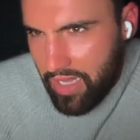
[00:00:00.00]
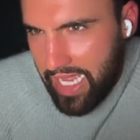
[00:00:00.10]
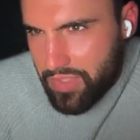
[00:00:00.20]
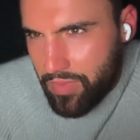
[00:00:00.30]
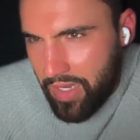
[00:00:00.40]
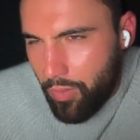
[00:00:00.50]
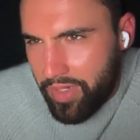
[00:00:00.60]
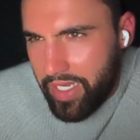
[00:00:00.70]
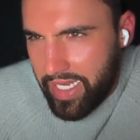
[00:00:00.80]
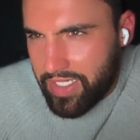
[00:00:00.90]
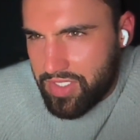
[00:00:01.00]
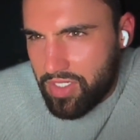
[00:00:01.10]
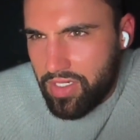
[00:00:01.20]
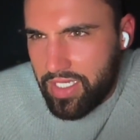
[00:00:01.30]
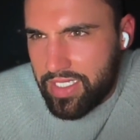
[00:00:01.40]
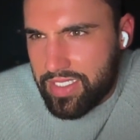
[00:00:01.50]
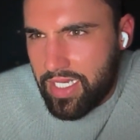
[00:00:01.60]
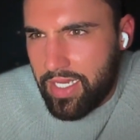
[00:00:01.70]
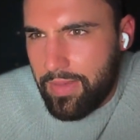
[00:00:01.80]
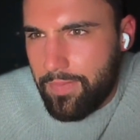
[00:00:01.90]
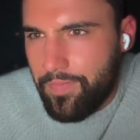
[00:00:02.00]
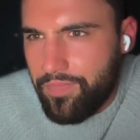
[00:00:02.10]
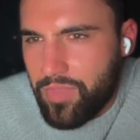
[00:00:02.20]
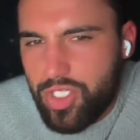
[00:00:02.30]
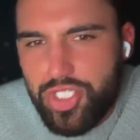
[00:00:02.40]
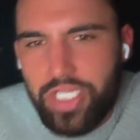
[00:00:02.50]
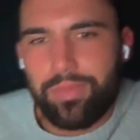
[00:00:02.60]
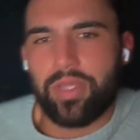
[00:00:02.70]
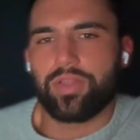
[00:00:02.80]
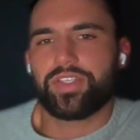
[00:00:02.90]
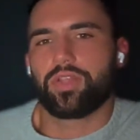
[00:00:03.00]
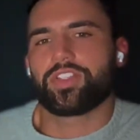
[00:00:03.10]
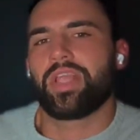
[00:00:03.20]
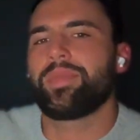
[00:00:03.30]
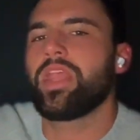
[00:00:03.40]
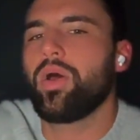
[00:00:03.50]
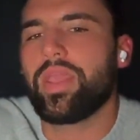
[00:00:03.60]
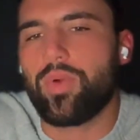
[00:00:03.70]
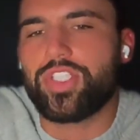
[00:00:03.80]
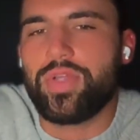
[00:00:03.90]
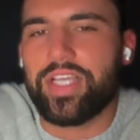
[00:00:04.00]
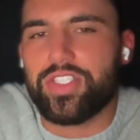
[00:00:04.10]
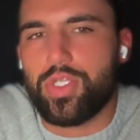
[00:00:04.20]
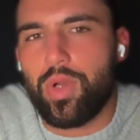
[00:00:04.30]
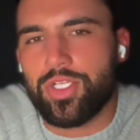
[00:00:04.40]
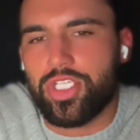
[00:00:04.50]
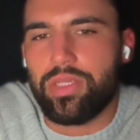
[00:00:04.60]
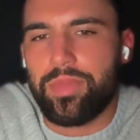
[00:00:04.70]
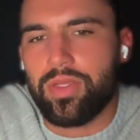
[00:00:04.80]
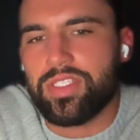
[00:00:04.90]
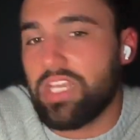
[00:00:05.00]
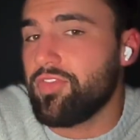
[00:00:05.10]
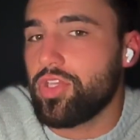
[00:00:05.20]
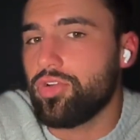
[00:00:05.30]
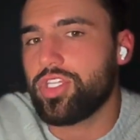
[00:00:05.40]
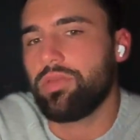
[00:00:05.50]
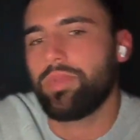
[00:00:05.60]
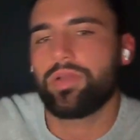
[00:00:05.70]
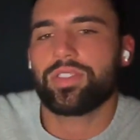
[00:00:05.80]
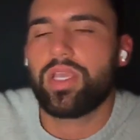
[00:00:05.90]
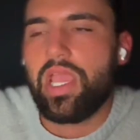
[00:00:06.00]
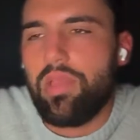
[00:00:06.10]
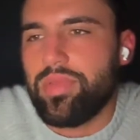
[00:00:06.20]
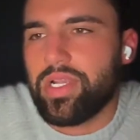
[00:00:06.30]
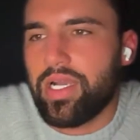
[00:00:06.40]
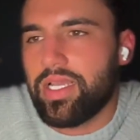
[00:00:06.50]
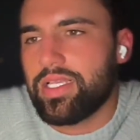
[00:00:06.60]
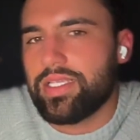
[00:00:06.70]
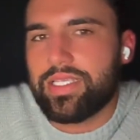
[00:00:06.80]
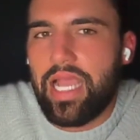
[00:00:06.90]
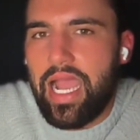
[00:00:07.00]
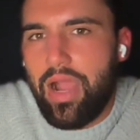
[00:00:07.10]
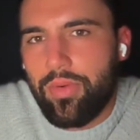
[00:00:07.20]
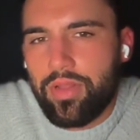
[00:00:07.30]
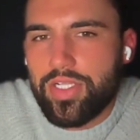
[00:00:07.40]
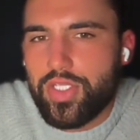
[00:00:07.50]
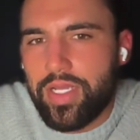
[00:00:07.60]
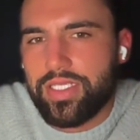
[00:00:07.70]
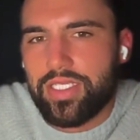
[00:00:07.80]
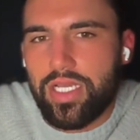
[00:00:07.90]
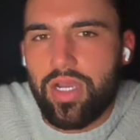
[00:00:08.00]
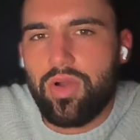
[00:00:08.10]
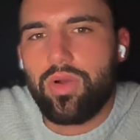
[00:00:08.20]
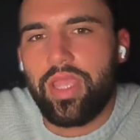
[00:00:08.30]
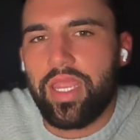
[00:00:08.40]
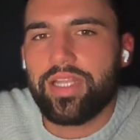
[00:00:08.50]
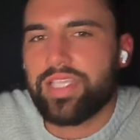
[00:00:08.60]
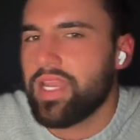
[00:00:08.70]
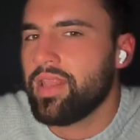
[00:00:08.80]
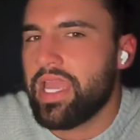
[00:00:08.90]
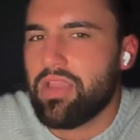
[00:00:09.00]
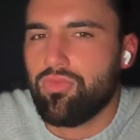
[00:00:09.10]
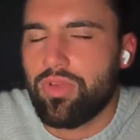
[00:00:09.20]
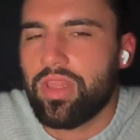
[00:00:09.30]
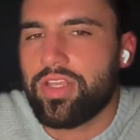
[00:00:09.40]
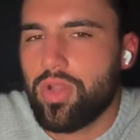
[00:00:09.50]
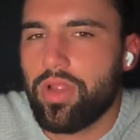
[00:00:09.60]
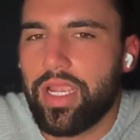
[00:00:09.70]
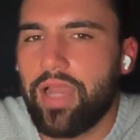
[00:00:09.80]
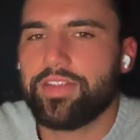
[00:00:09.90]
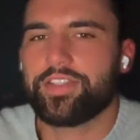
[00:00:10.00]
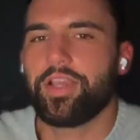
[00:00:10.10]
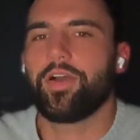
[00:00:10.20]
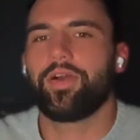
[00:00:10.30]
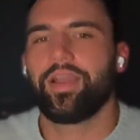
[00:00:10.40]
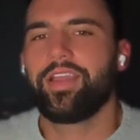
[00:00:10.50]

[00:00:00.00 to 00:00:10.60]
I think the last one I want to answer is um, cheat meals. So, so let me know like what you guys do on cheat meals if you do cheat meals because I want to let you guys go and it's getting like really dark out.